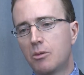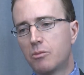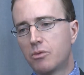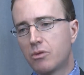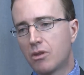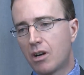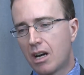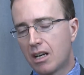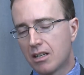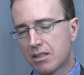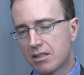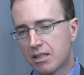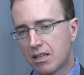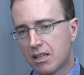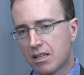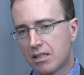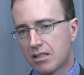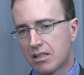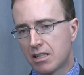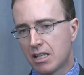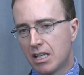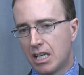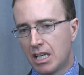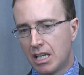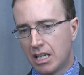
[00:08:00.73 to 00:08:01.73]

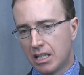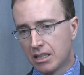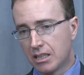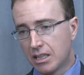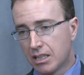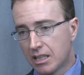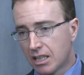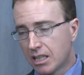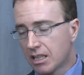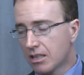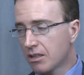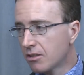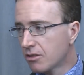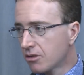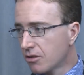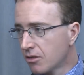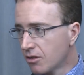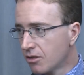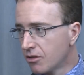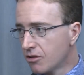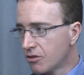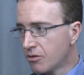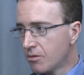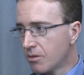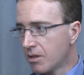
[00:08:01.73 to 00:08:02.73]
process, they need a
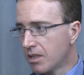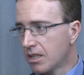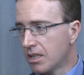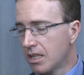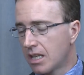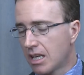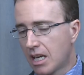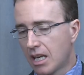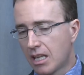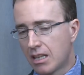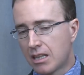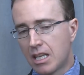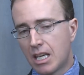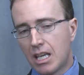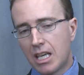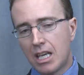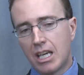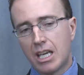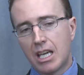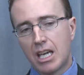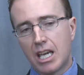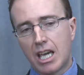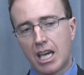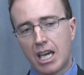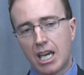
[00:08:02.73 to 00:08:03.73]
surgery then,
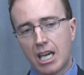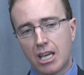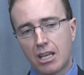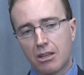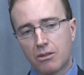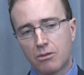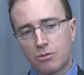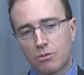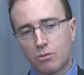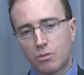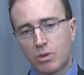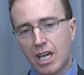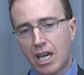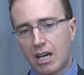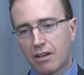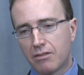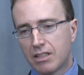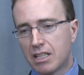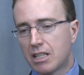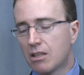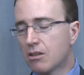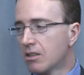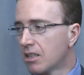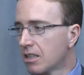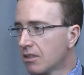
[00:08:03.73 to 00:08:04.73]
and we
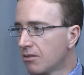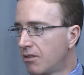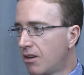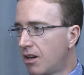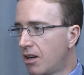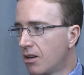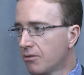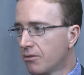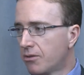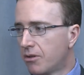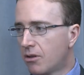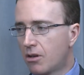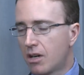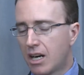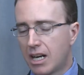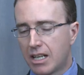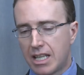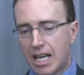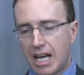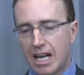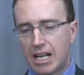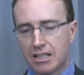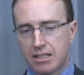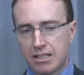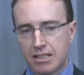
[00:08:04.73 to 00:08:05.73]
have the aortic valve for
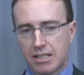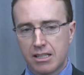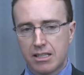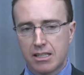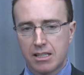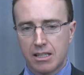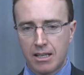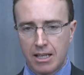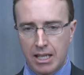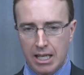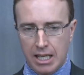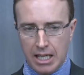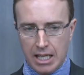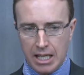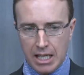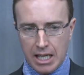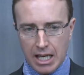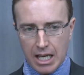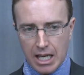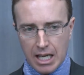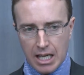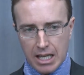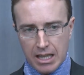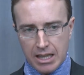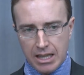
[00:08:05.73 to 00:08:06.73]
analysis.
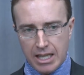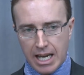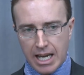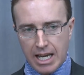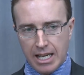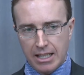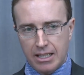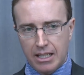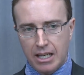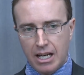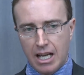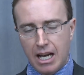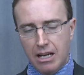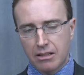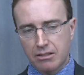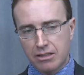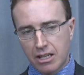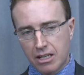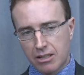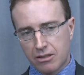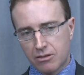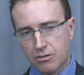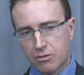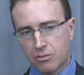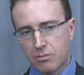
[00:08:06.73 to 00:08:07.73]
And that allows
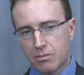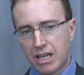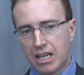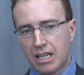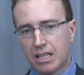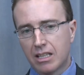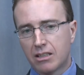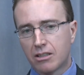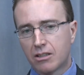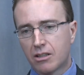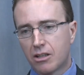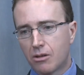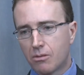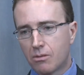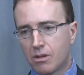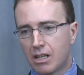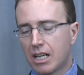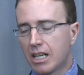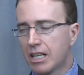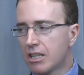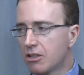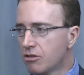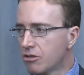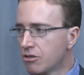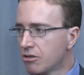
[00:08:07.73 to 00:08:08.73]
us to make
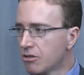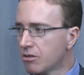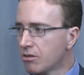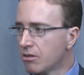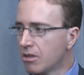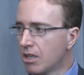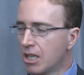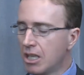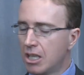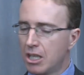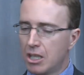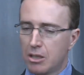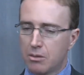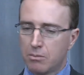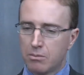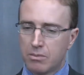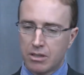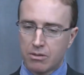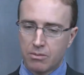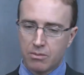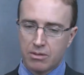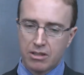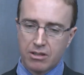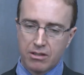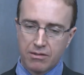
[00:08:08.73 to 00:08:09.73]
correlation
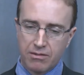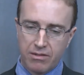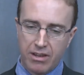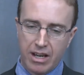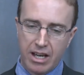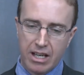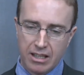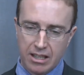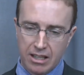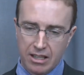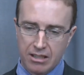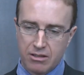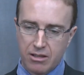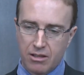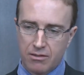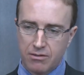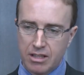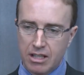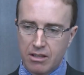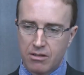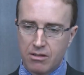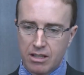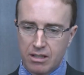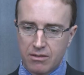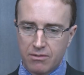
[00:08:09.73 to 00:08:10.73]
between the findings
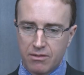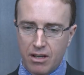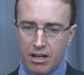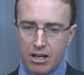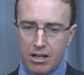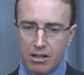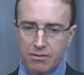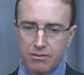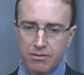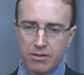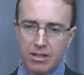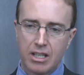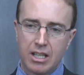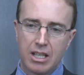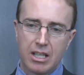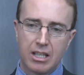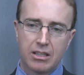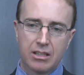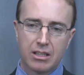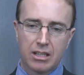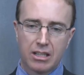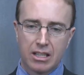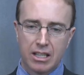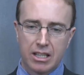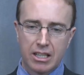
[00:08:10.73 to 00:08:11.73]
of the aortic valve,
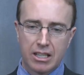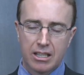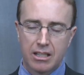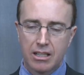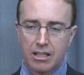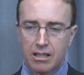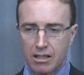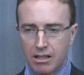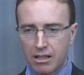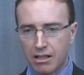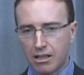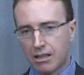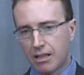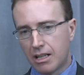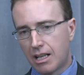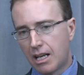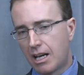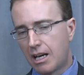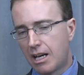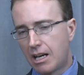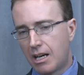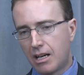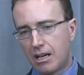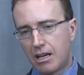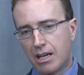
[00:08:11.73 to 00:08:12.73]
the clinical
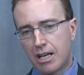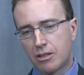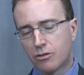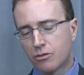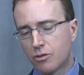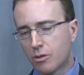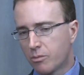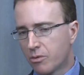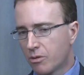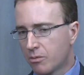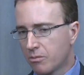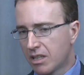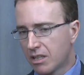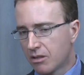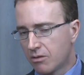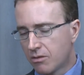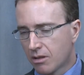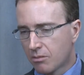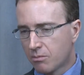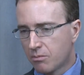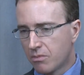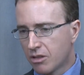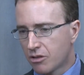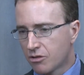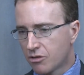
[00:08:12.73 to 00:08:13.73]

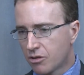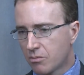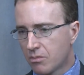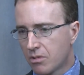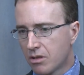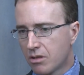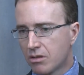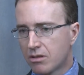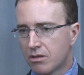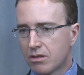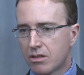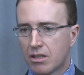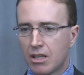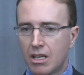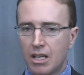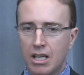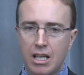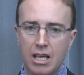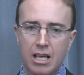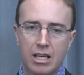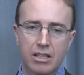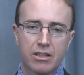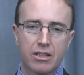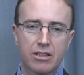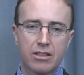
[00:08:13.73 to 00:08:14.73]
anthropometric measurements,
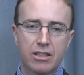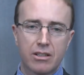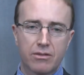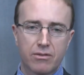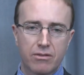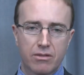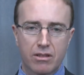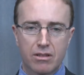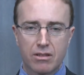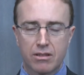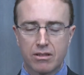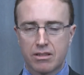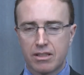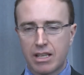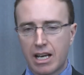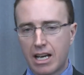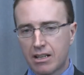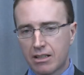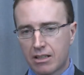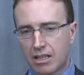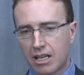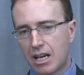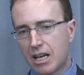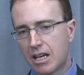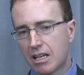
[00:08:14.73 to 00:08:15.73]
the different
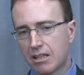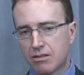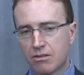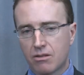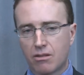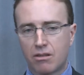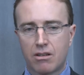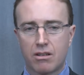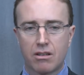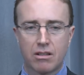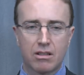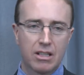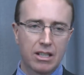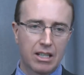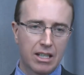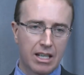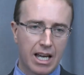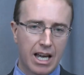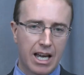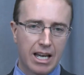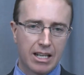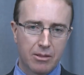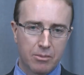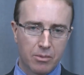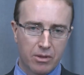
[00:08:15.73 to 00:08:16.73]
cytokines or
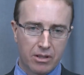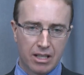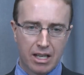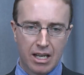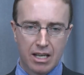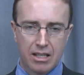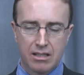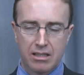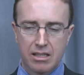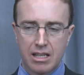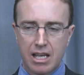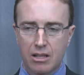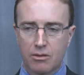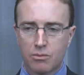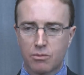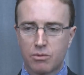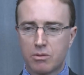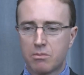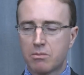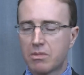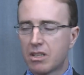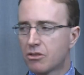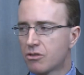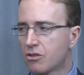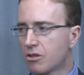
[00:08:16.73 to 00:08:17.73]
adipokines that
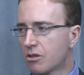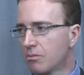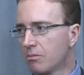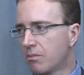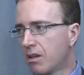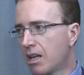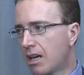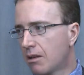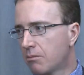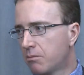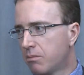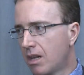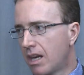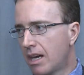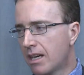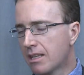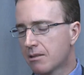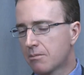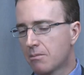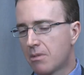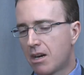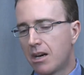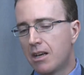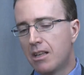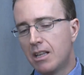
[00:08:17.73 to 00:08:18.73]
we measure in blood
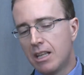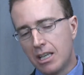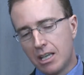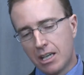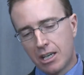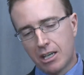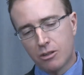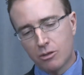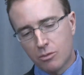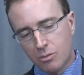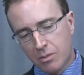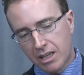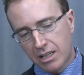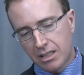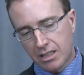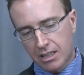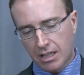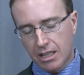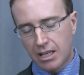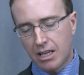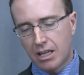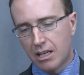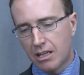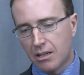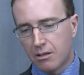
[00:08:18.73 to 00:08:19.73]
plasma, and to make
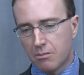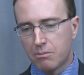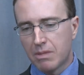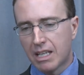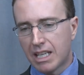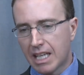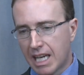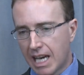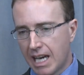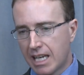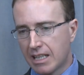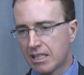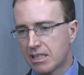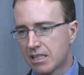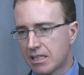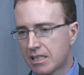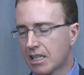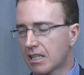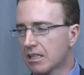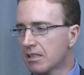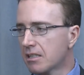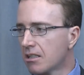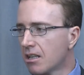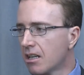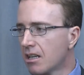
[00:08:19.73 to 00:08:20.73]

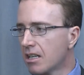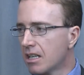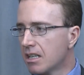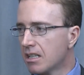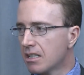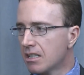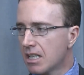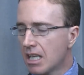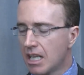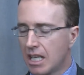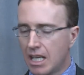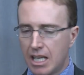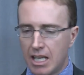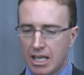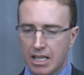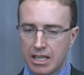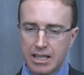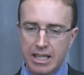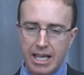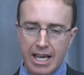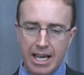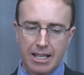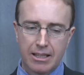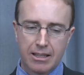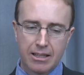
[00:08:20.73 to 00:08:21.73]
mechanistic studies
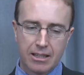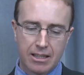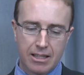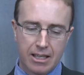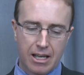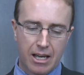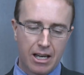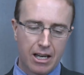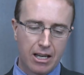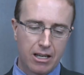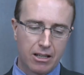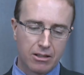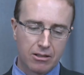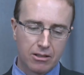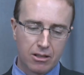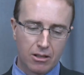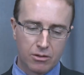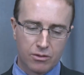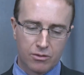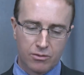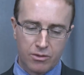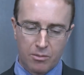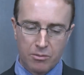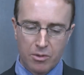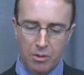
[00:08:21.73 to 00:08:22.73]
that
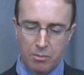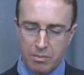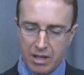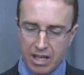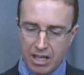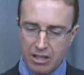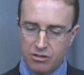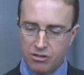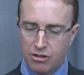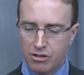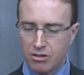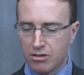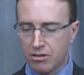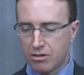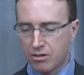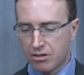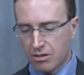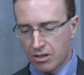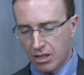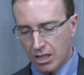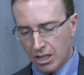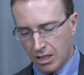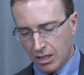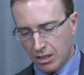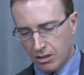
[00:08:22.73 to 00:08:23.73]
goes from the
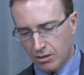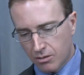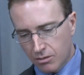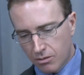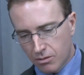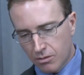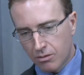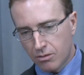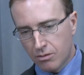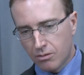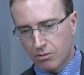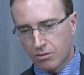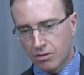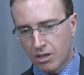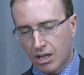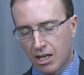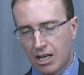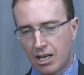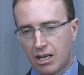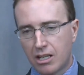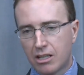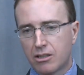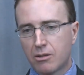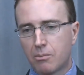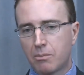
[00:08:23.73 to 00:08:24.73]
patients to
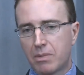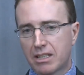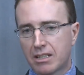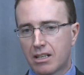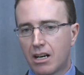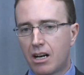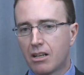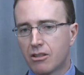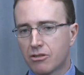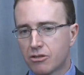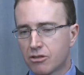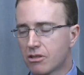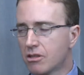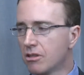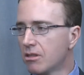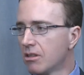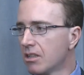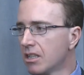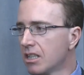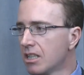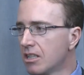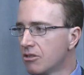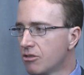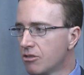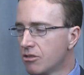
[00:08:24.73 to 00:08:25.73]
the pathological
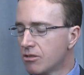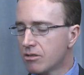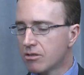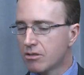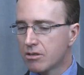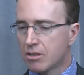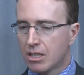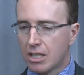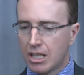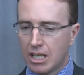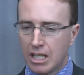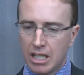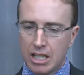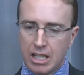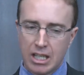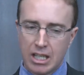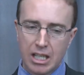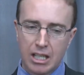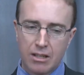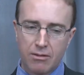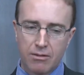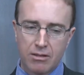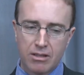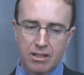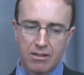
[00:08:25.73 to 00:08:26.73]
lesions,
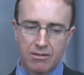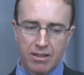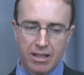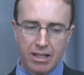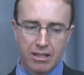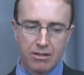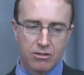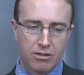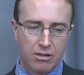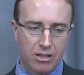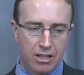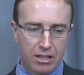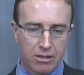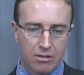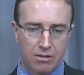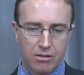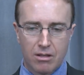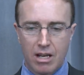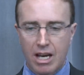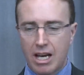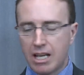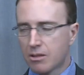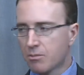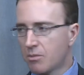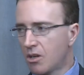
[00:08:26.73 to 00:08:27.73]
even eventually
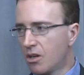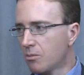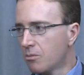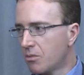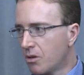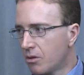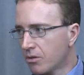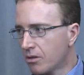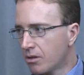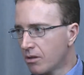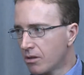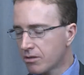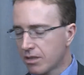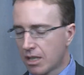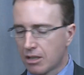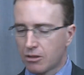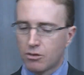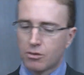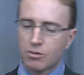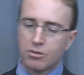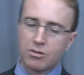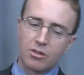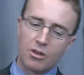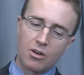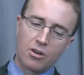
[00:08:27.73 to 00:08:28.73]
to animal models,
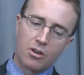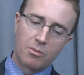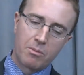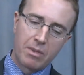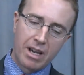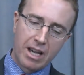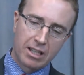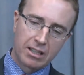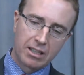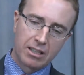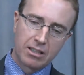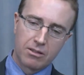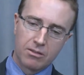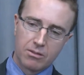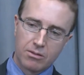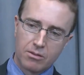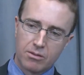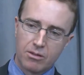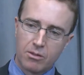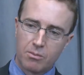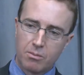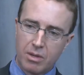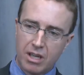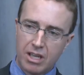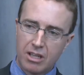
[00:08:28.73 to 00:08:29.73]
and to go back into
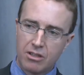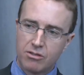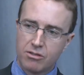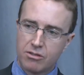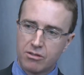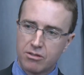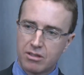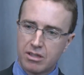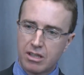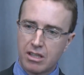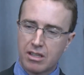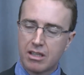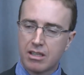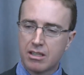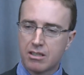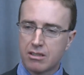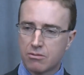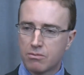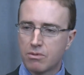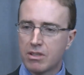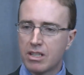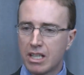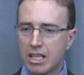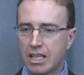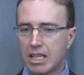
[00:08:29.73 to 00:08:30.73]
the patients. It
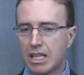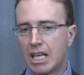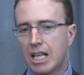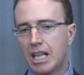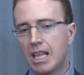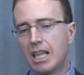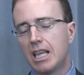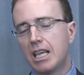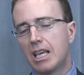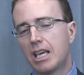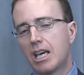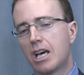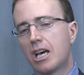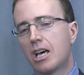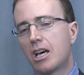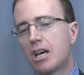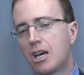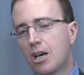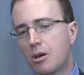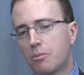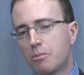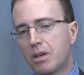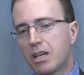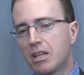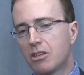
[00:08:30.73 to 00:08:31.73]
is really
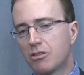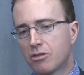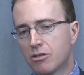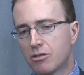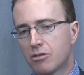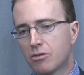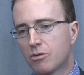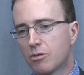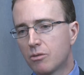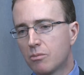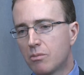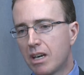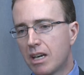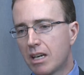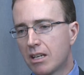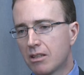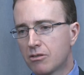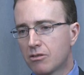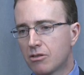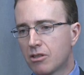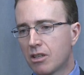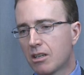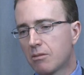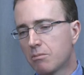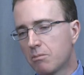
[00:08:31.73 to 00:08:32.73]
a patient to
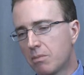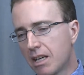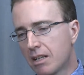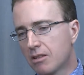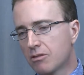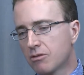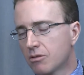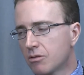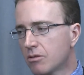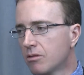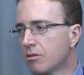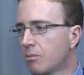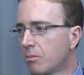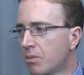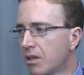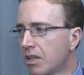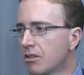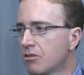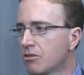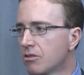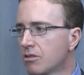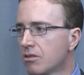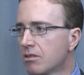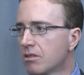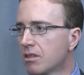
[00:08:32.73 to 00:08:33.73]
bench and bench to the
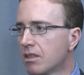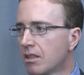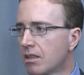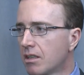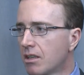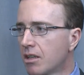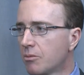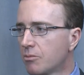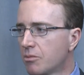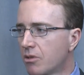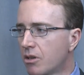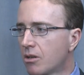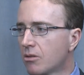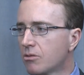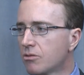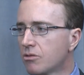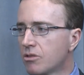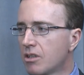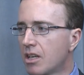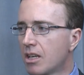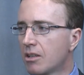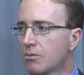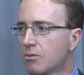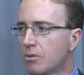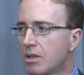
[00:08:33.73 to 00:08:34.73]
patient
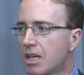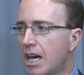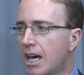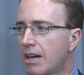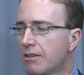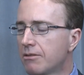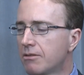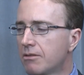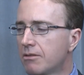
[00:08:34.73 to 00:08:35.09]
approach that we have.